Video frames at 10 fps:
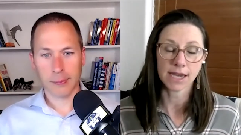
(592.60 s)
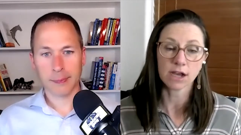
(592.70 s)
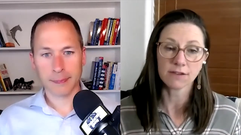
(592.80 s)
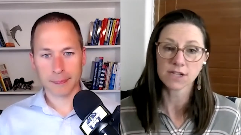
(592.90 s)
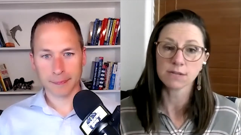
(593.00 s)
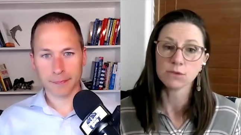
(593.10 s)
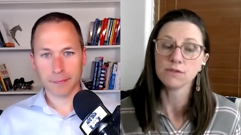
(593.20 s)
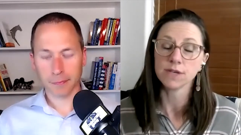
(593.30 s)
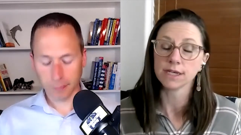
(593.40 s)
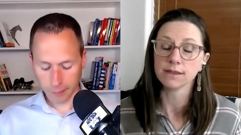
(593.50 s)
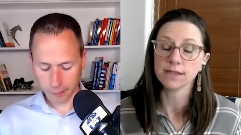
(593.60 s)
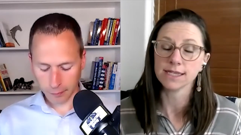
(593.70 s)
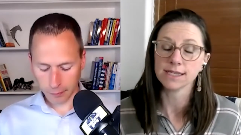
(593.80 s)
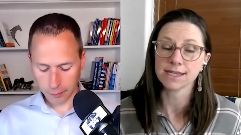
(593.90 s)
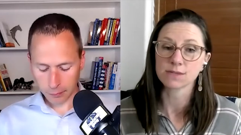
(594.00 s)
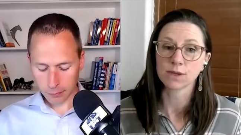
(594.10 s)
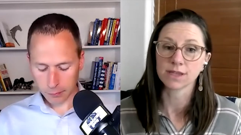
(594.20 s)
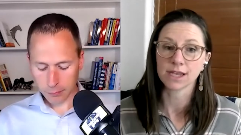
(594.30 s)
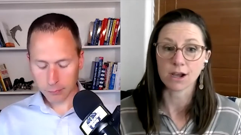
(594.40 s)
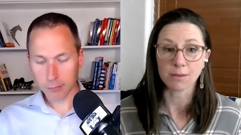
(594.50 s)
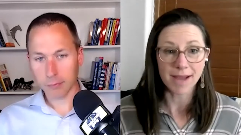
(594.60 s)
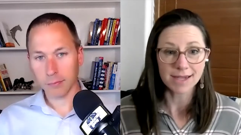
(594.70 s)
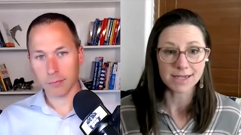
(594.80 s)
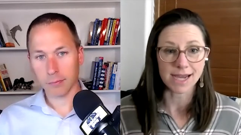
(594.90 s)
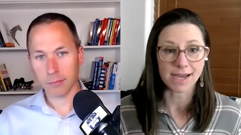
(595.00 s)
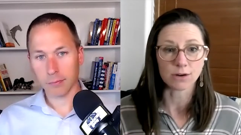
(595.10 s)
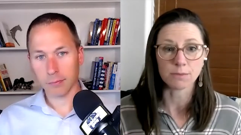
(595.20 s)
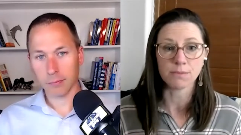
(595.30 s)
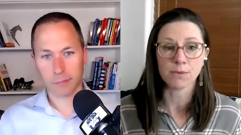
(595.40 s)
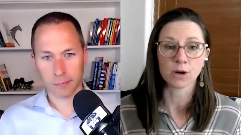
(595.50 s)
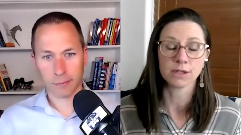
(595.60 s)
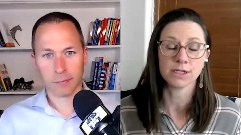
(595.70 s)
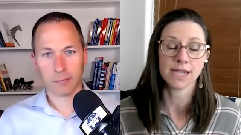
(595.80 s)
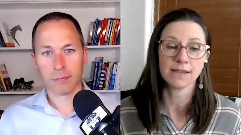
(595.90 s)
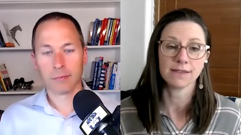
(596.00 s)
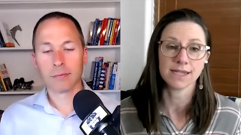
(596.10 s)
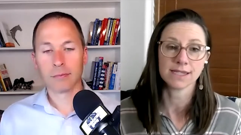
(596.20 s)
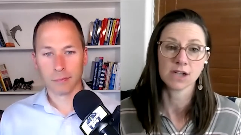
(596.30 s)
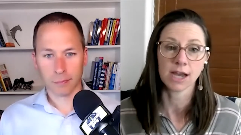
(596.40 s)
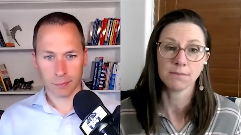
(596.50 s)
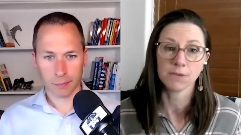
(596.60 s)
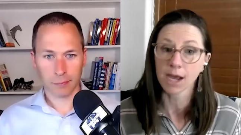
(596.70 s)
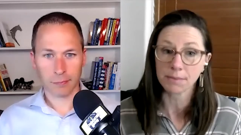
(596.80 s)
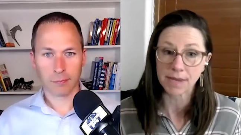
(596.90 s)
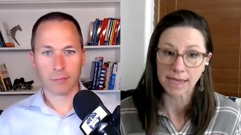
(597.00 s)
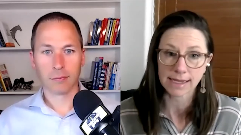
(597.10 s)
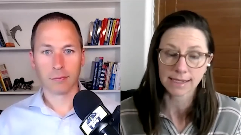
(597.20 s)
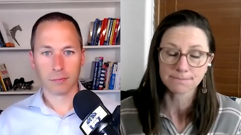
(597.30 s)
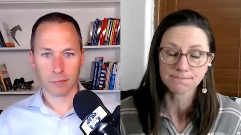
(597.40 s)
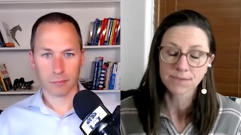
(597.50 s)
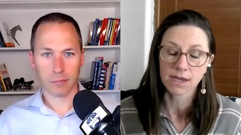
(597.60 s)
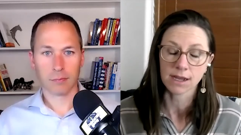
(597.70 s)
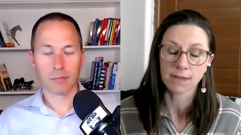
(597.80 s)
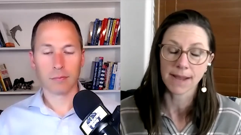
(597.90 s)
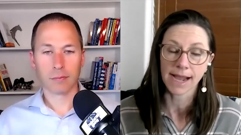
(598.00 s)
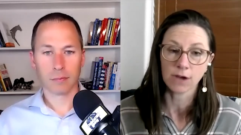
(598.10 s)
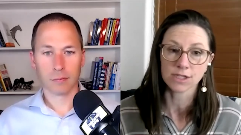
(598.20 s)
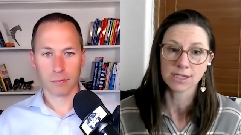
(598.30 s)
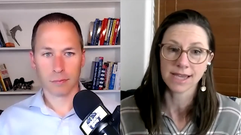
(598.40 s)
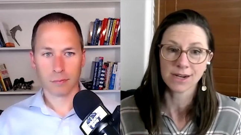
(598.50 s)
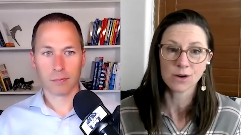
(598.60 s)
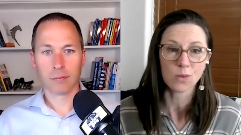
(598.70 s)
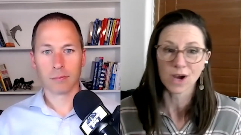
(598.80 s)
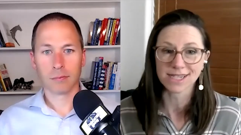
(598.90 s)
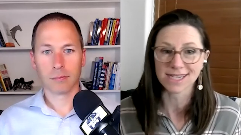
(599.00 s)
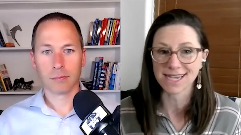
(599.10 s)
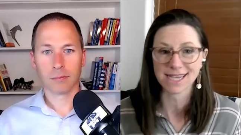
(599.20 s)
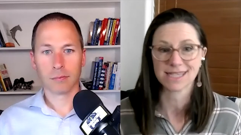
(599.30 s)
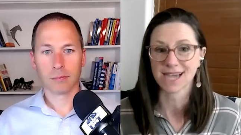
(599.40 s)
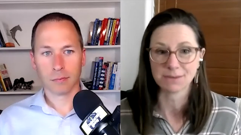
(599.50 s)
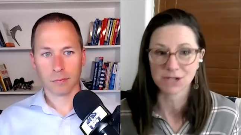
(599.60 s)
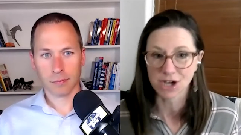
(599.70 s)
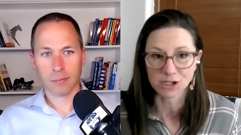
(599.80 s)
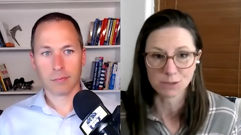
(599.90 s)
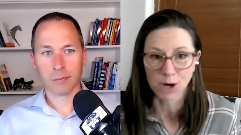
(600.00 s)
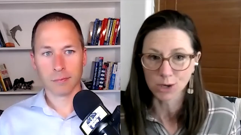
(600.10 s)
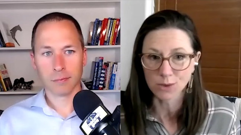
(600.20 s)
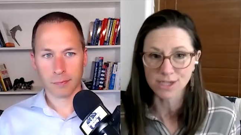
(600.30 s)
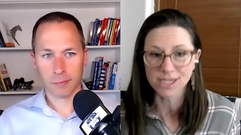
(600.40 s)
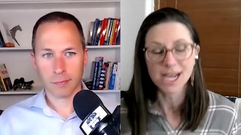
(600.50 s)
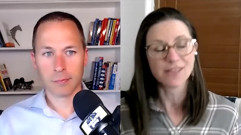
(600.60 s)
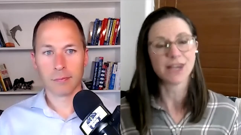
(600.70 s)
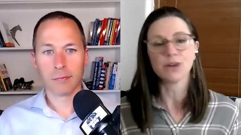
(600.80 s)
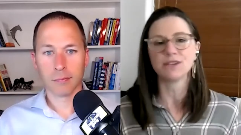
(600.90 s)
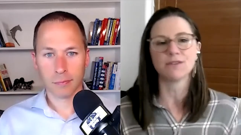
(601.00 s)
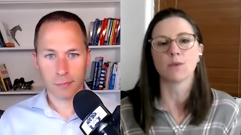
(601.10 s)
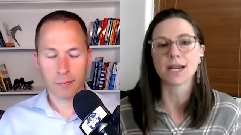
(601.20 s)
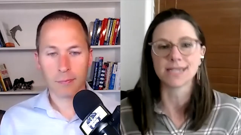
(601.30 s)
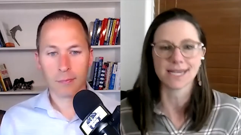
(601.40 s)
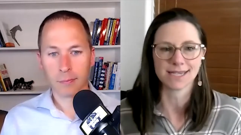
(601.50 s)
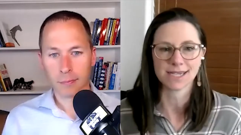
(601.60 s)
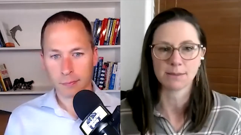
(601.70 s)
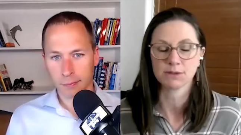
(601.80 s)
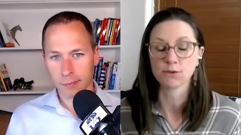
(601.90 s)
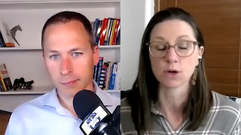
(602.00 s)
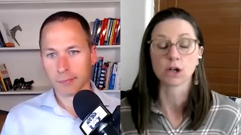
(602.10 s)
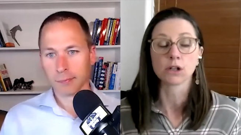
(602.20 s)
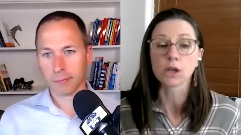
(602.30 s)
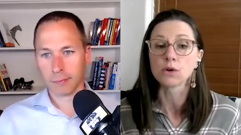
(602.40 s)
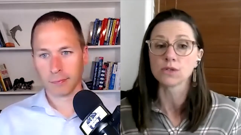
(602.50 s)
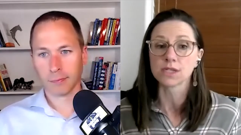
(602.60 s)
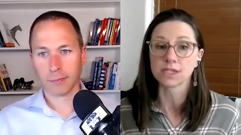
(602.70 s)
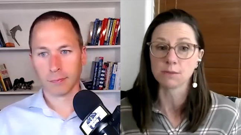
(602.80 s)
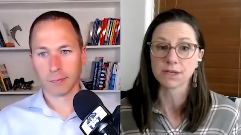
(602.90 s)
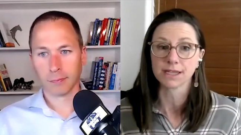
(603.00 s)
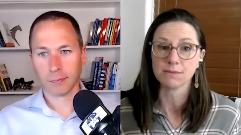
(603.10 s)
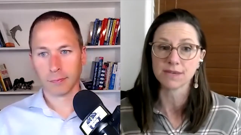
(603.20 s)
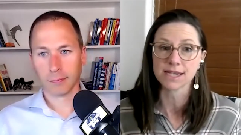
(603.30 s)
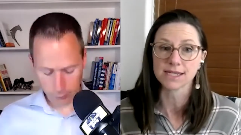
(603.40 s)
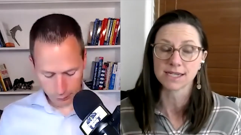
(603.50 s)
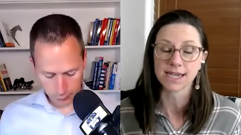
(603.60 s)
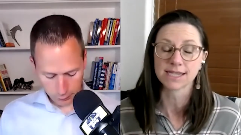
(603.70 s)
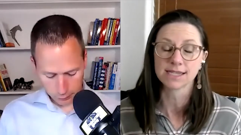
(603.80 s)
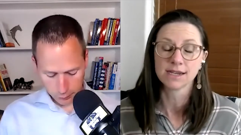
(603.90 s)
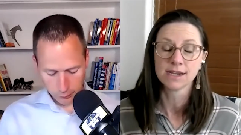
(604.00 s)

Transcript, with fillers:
Speaker 1: and often moving the this what they call bad debt or or debt that's not not paying um, outs. They don't want to take the time to talk to borrowers. They don't even want to take the time to foreclose typically, because it takes,